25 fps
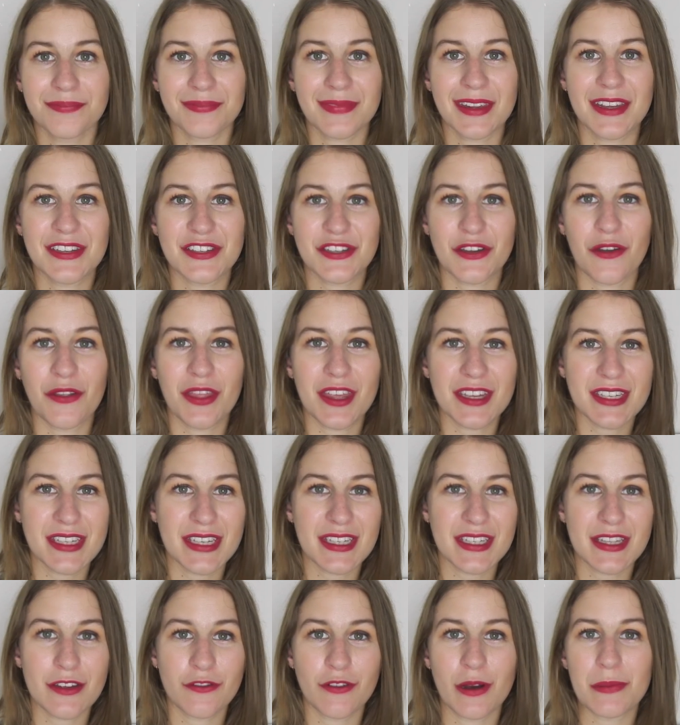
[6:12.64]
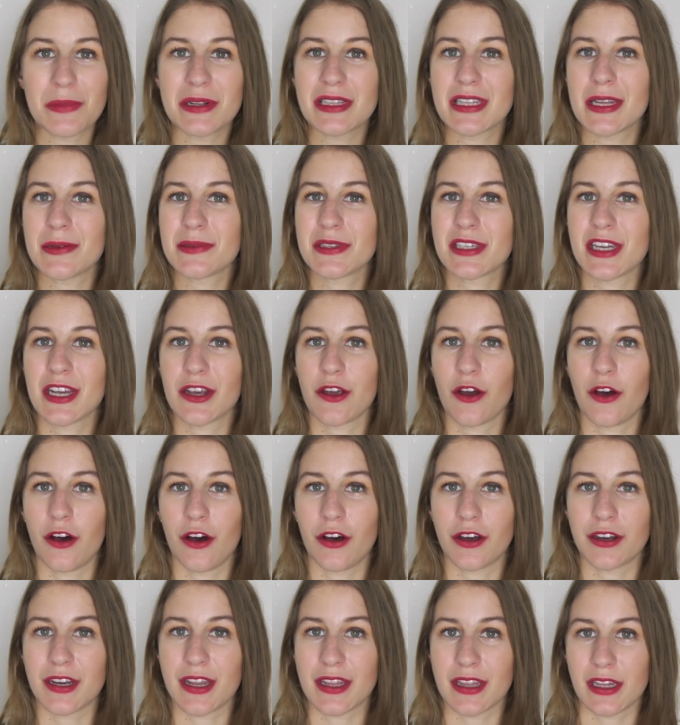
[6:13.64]
So this is the Rimmel lipstick
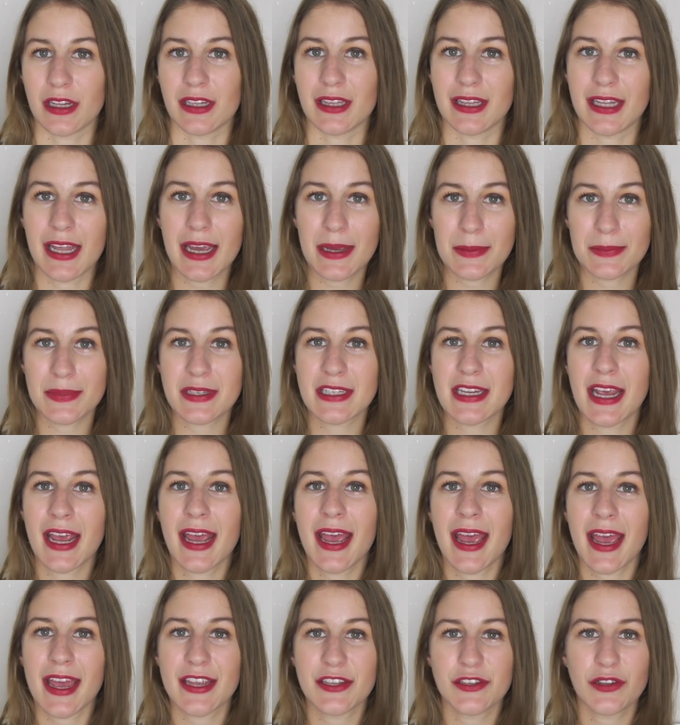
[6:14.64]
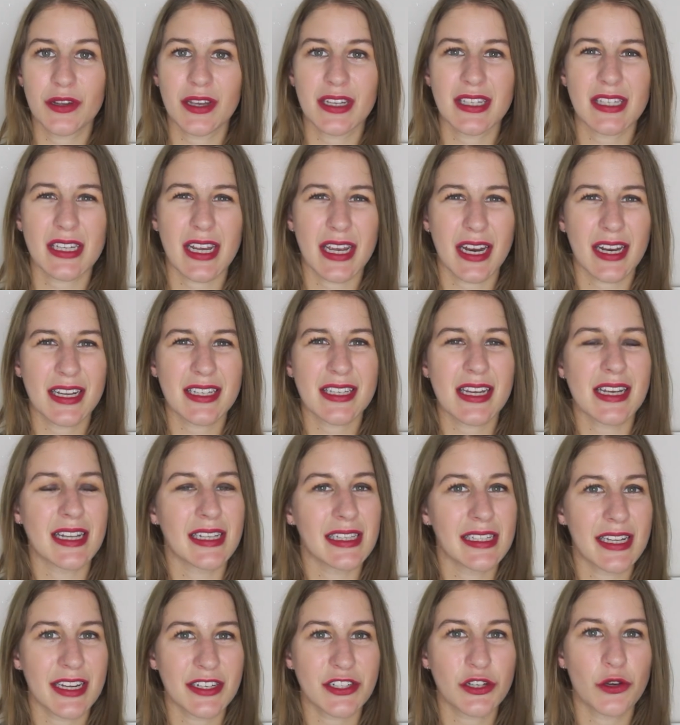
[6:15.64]
on the lips. As you can see, it is a
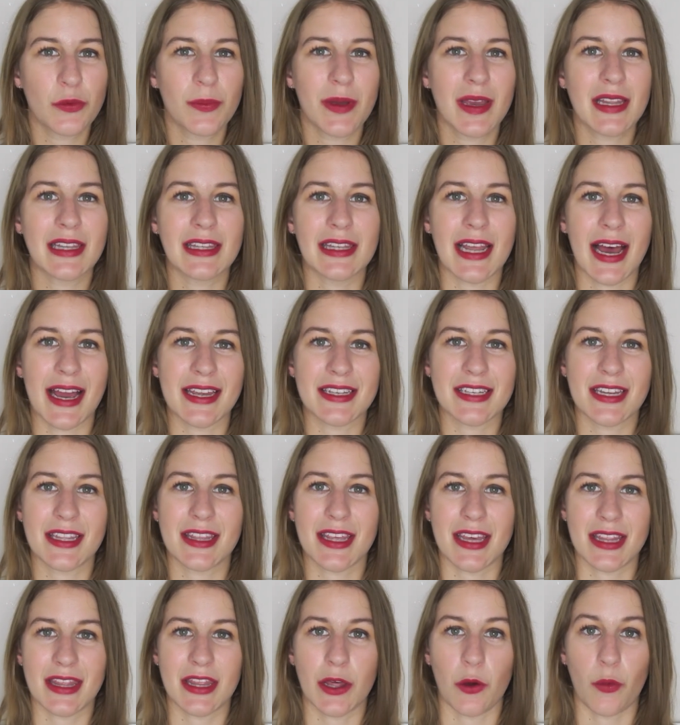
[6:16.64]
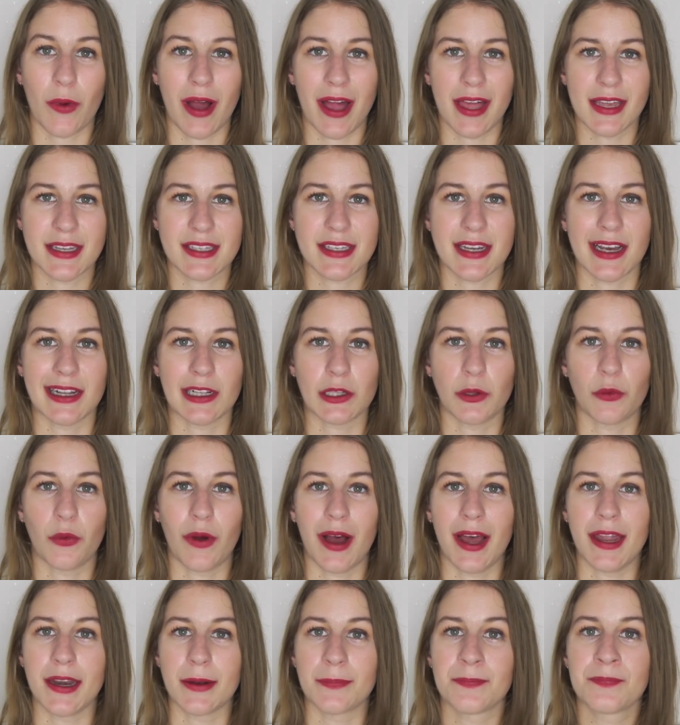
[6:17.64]
little bit lighter than the YSL
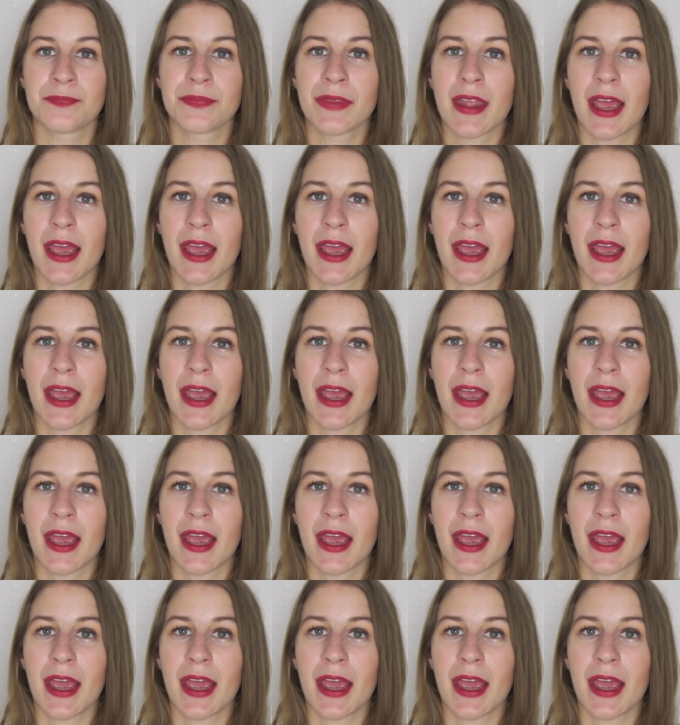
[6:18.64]
one.